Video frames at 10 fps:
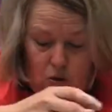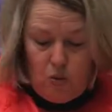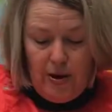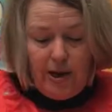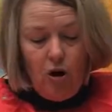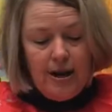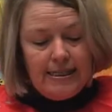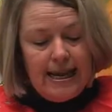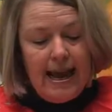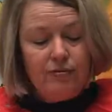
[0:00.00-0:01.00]
we're going
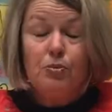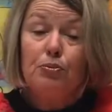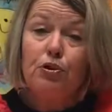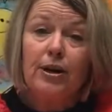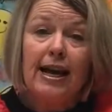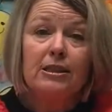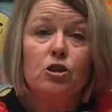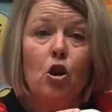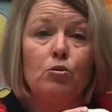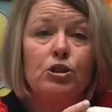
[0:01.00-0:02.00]
to have to put our
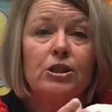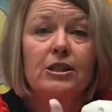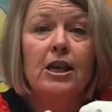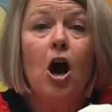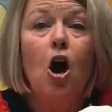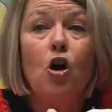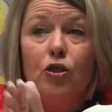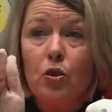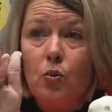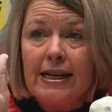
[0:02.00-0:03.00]
sculptures on
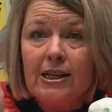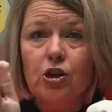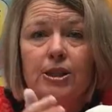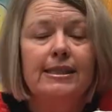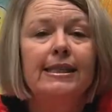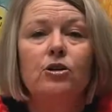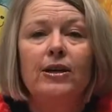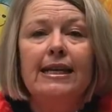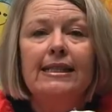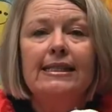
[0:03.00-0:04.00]
the windowsill
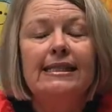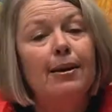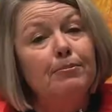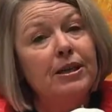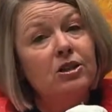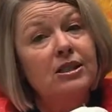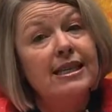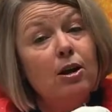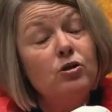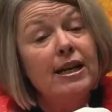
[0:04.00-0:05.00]
in the sun because
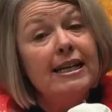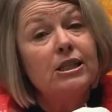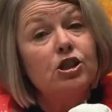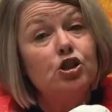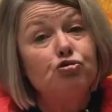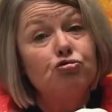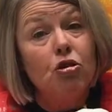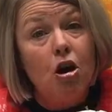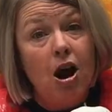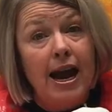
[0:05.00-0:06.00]
they'll need to
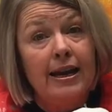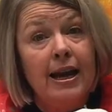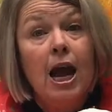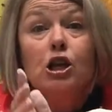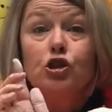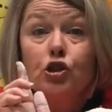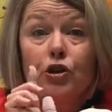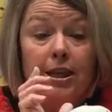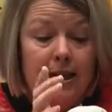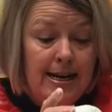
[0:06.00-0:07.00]
dry. So
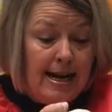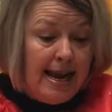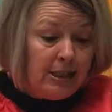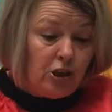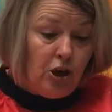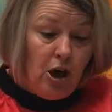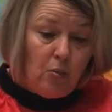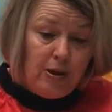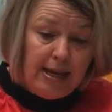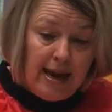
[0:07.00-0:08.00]
the next time
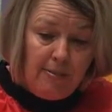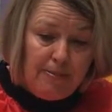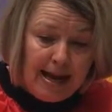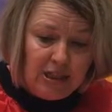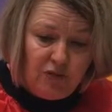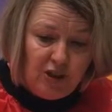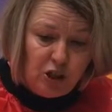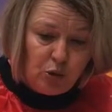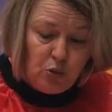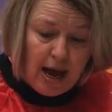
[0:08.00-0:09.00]
we come back to
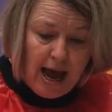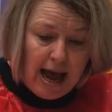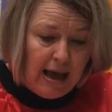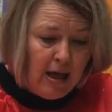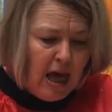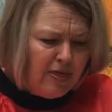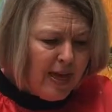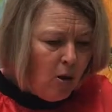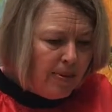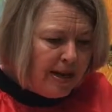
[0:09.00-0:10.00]
visual art,
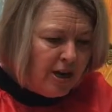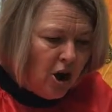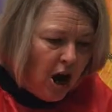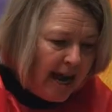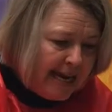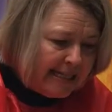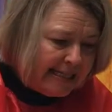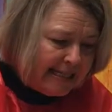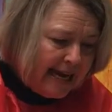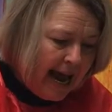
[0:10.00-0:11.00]
they'll be
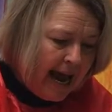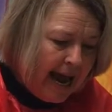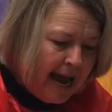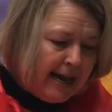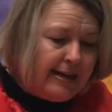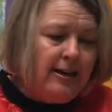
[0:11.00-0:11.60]
nice and hard,